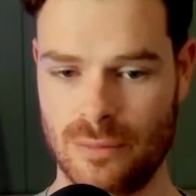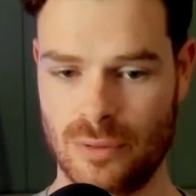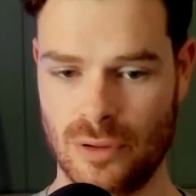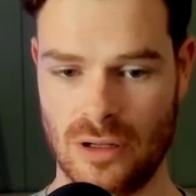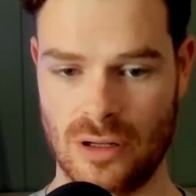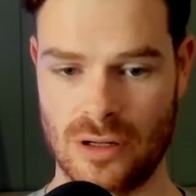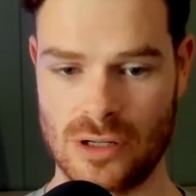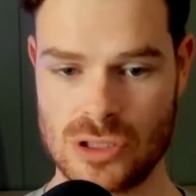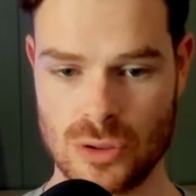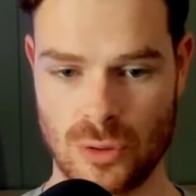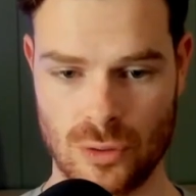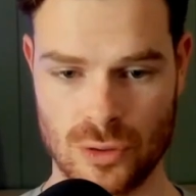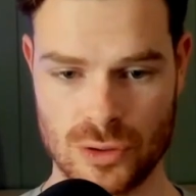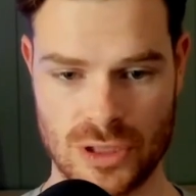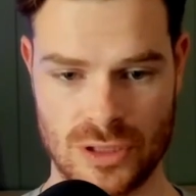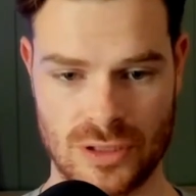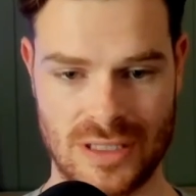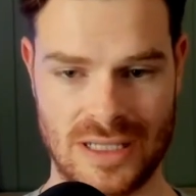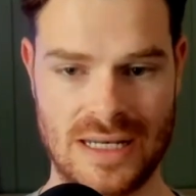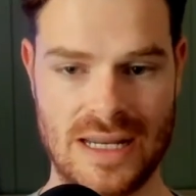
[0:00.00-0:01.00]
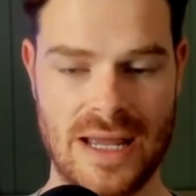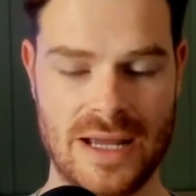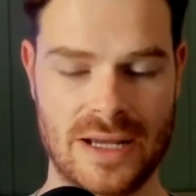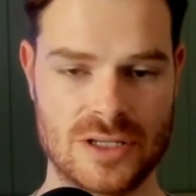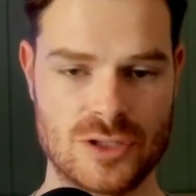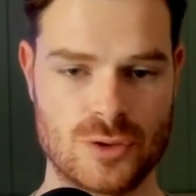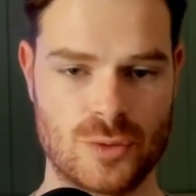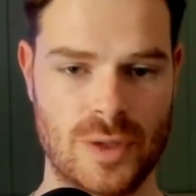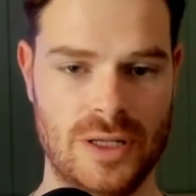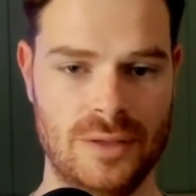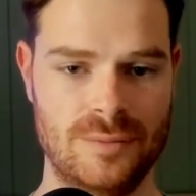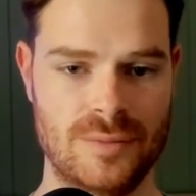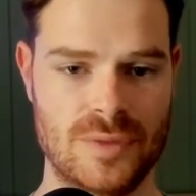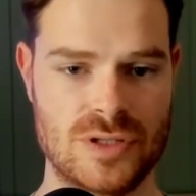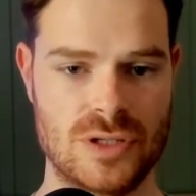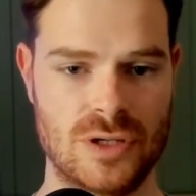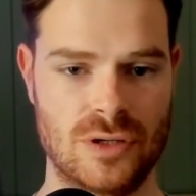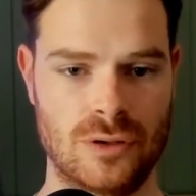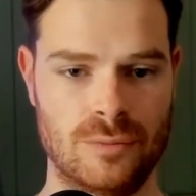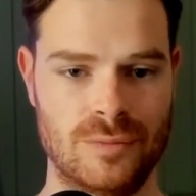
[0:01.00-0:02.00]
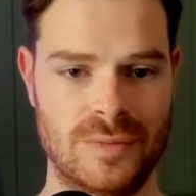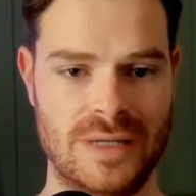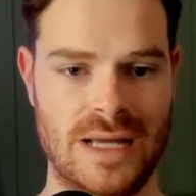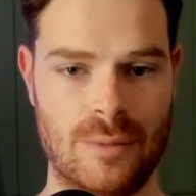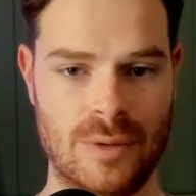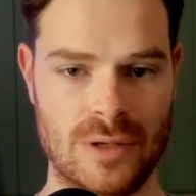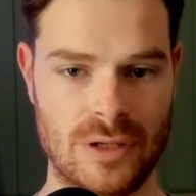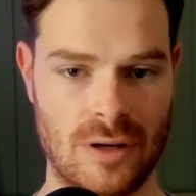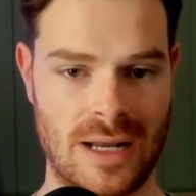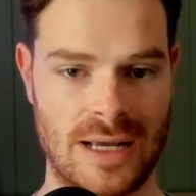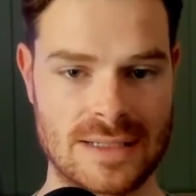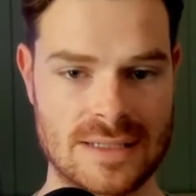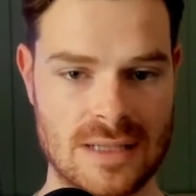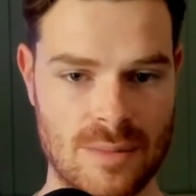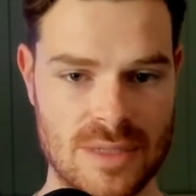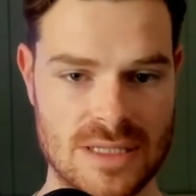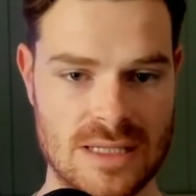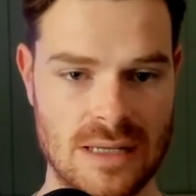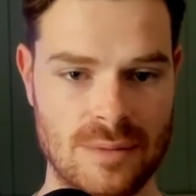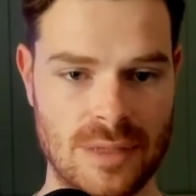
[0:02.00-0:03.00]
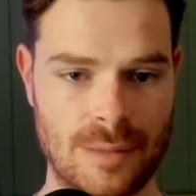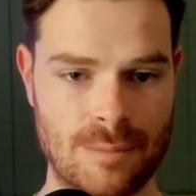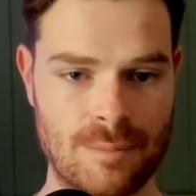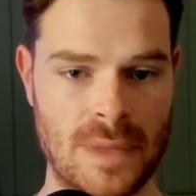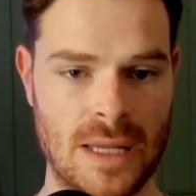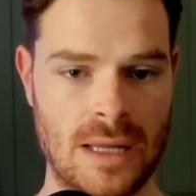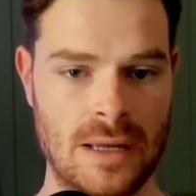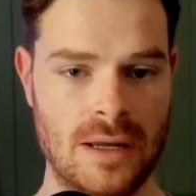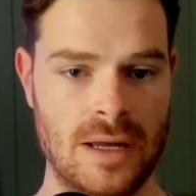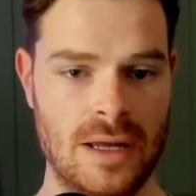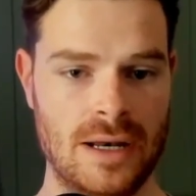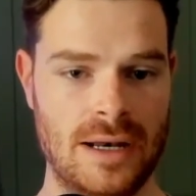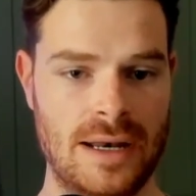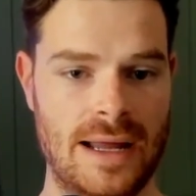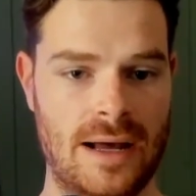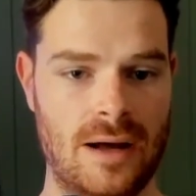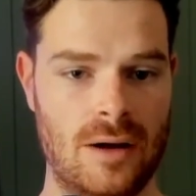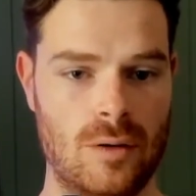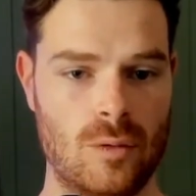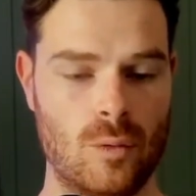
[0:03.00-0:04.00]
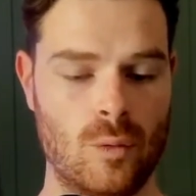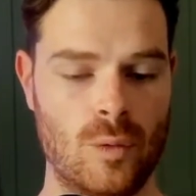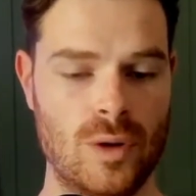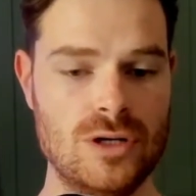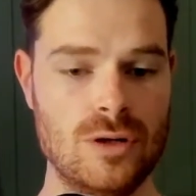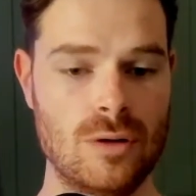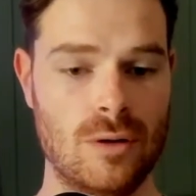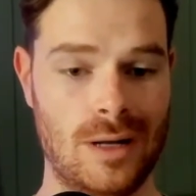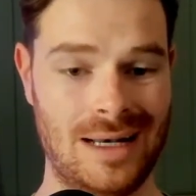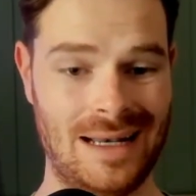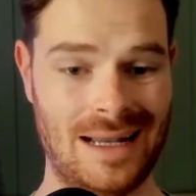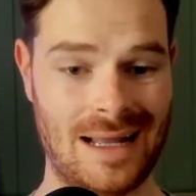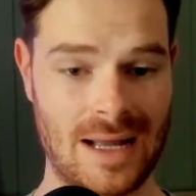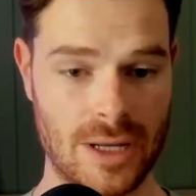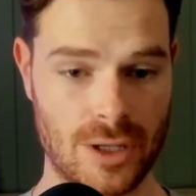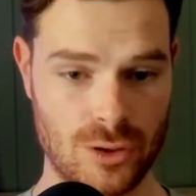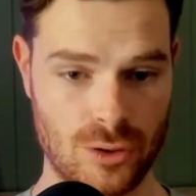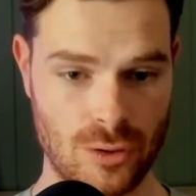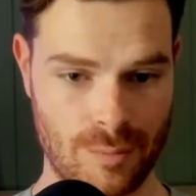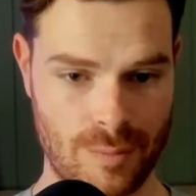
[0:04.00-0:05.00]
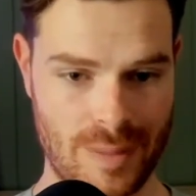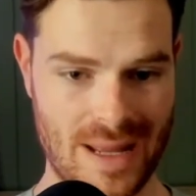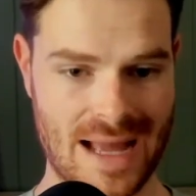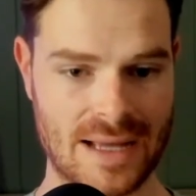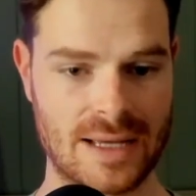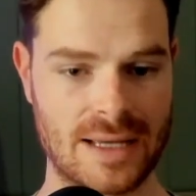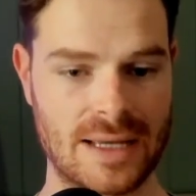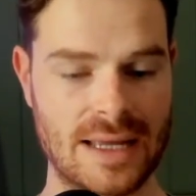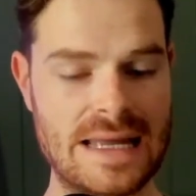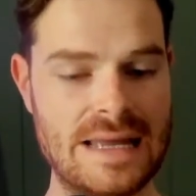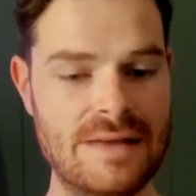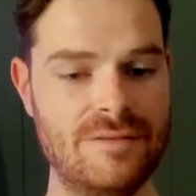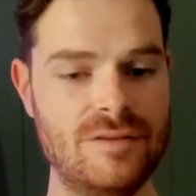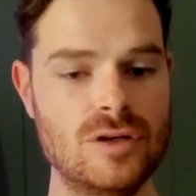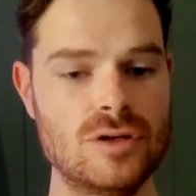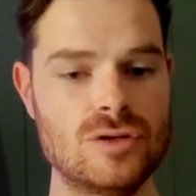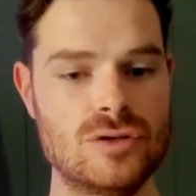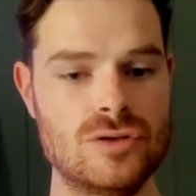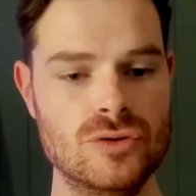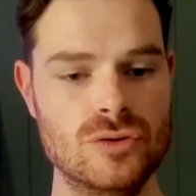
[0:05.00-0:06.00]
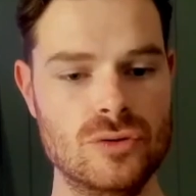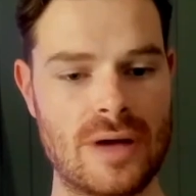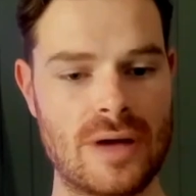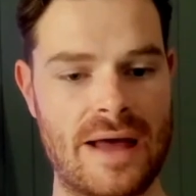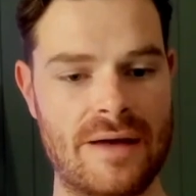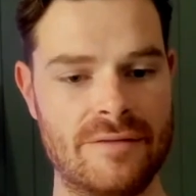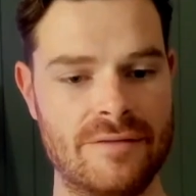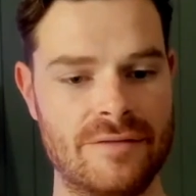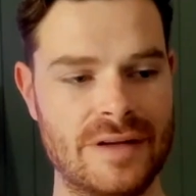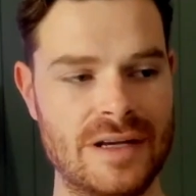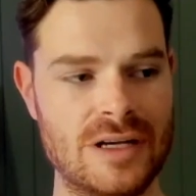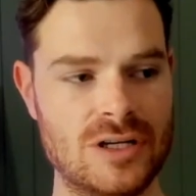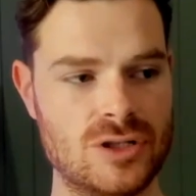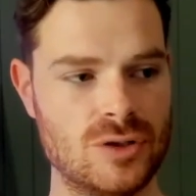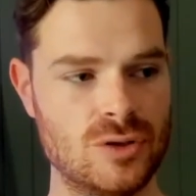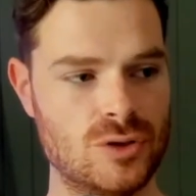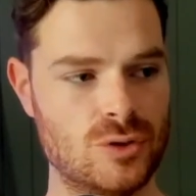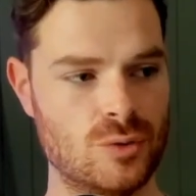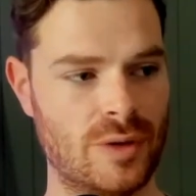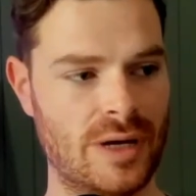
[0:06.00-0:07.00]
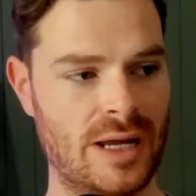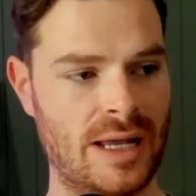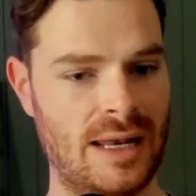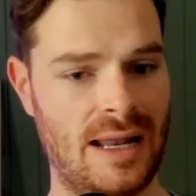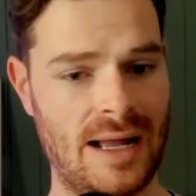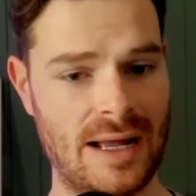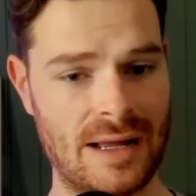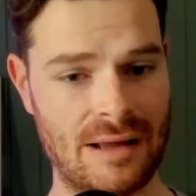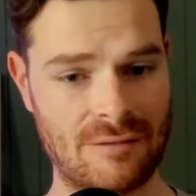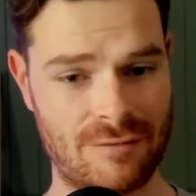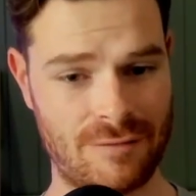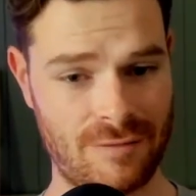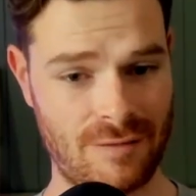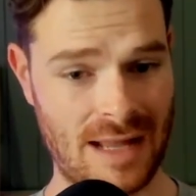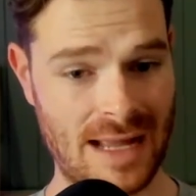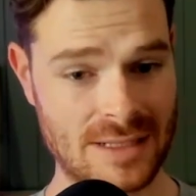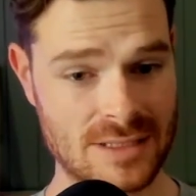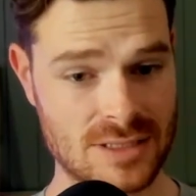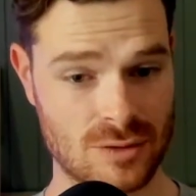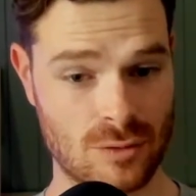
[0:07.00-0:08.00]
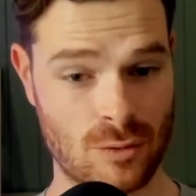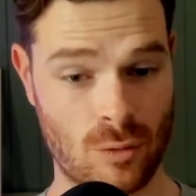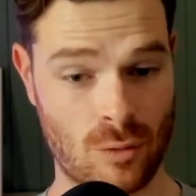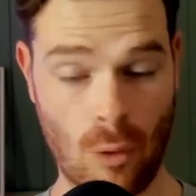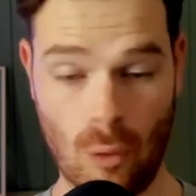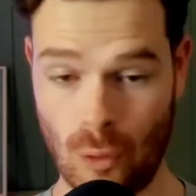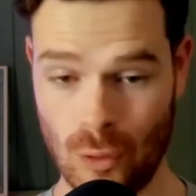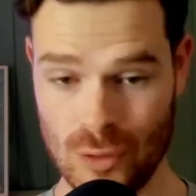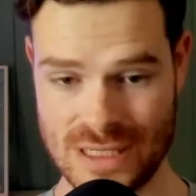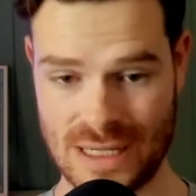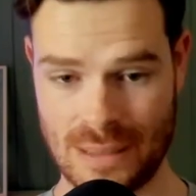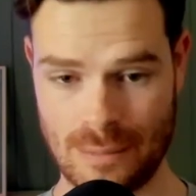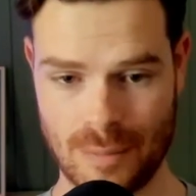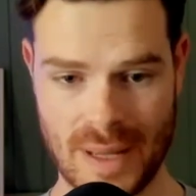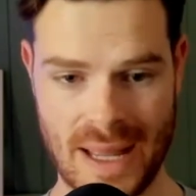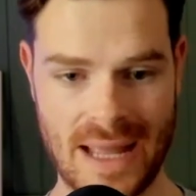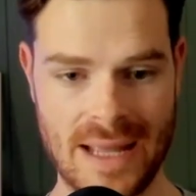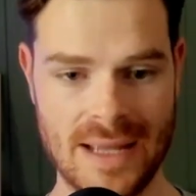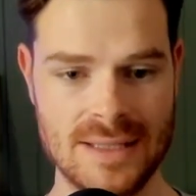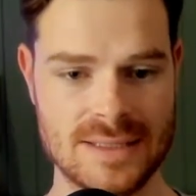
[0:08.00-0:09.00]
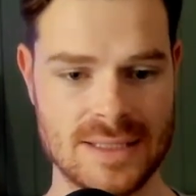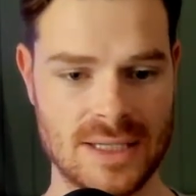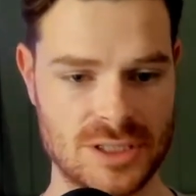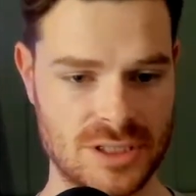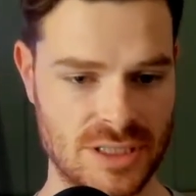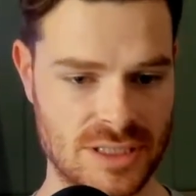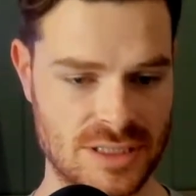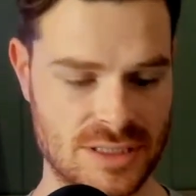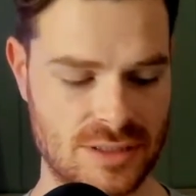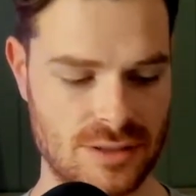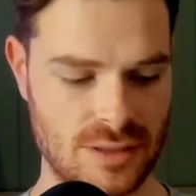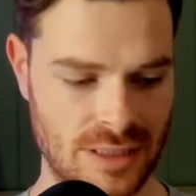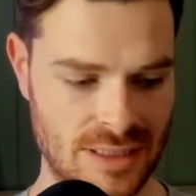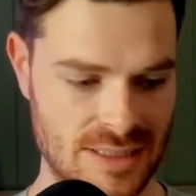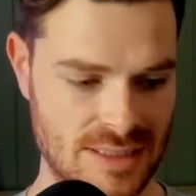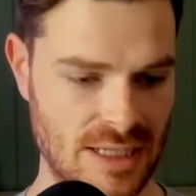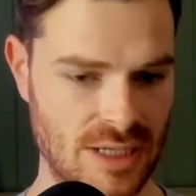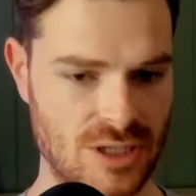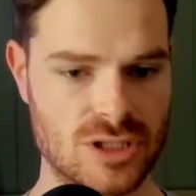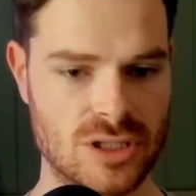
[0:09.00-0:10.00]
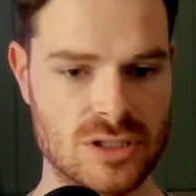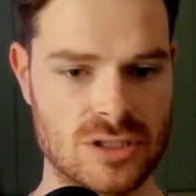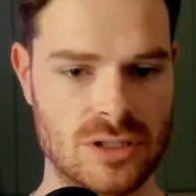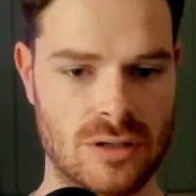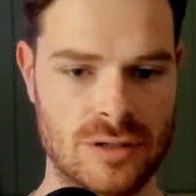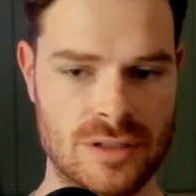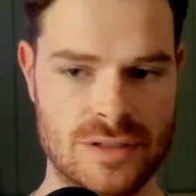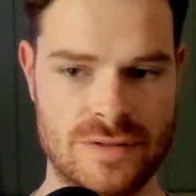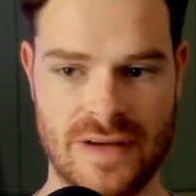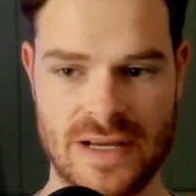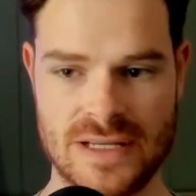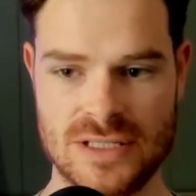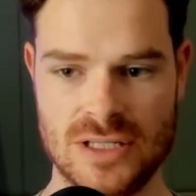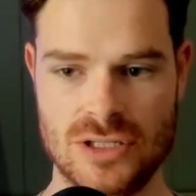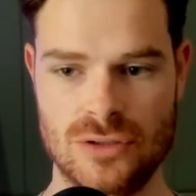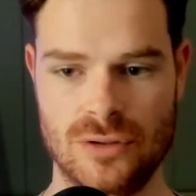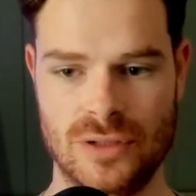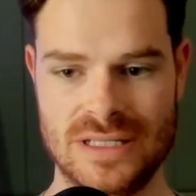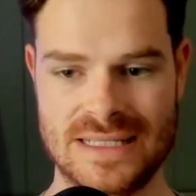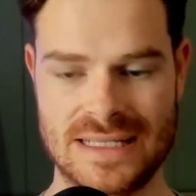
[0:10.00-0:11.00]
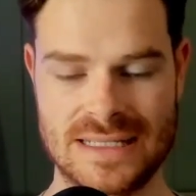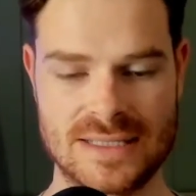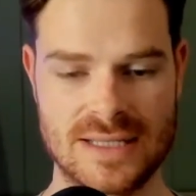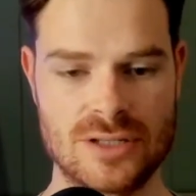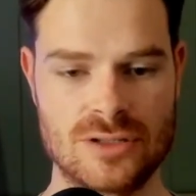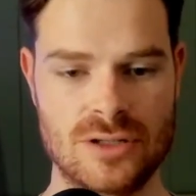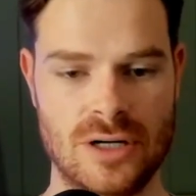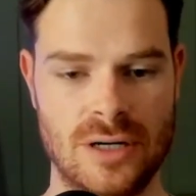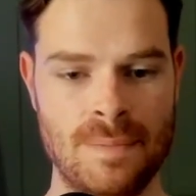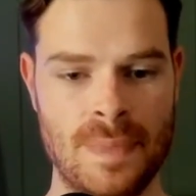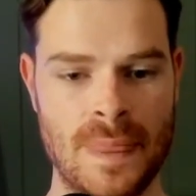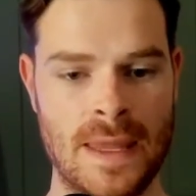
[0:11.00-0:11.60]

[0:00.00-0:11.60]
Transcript: put a lot of torsion on the neck as well. So yeah, we don't like tummy sleeping. Now, when you are lying on your back, if you do have issues where lying flat's causing pain, such as extension tolerance, facet joints, etc.,